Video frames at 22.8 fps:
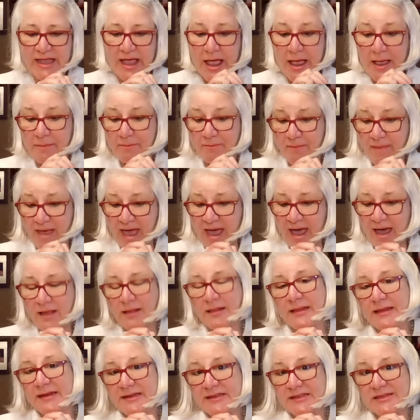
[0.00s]

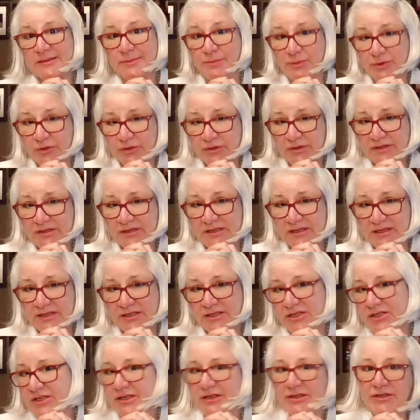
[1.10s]
mal, and it's birds
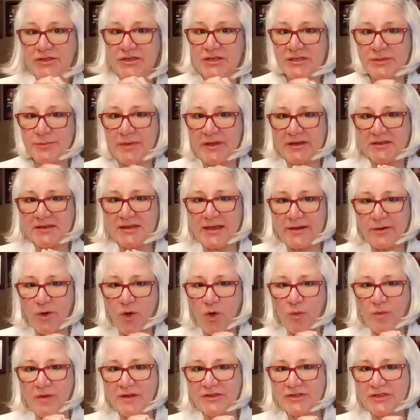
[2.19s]
this year. She's picked out a
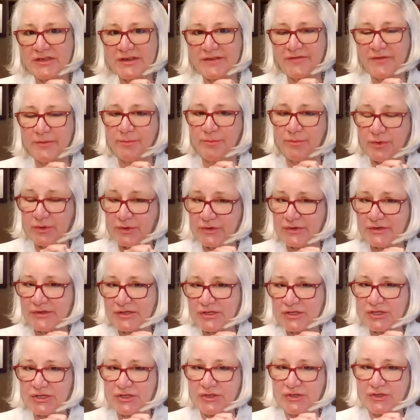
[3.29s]
whole bunch of different birds
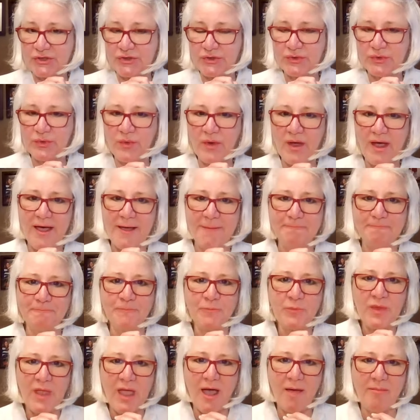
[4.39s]
to do a
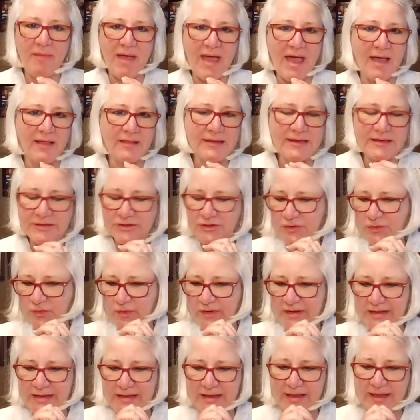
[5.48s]
mal each
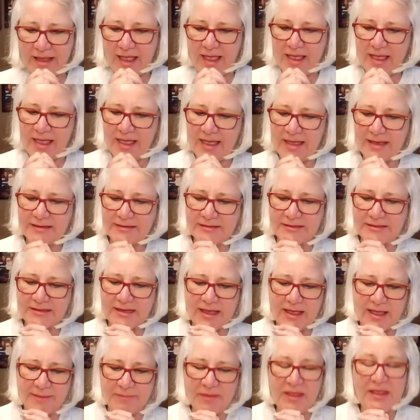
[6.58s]
week, and
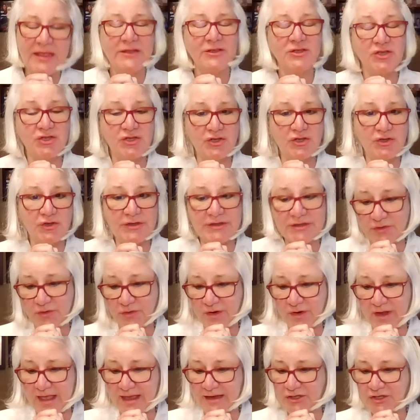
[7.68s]
it's Judy's
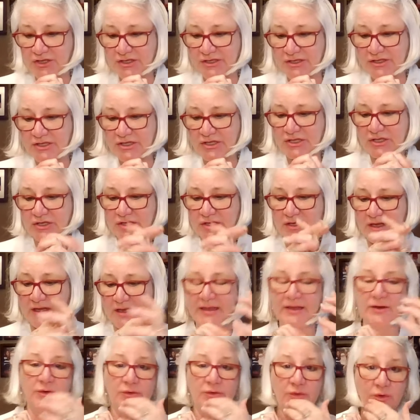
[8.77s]
Creations
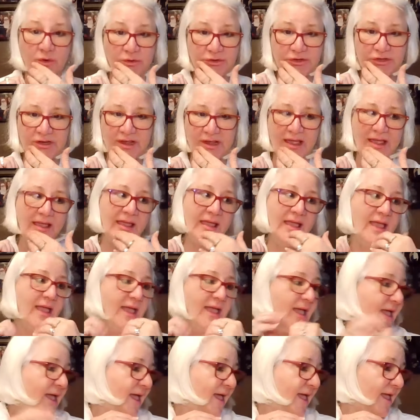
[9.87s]
in Crochet.
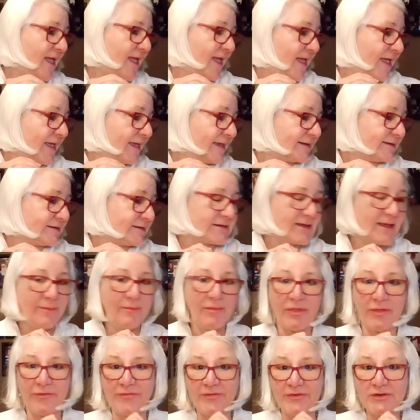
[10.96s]
And
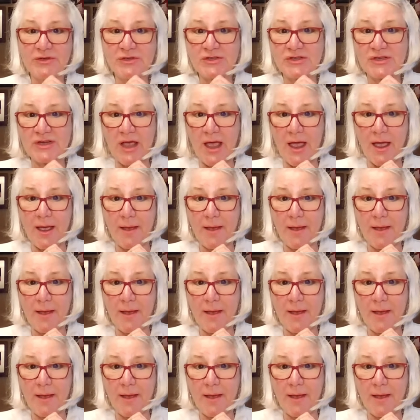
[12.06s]
the first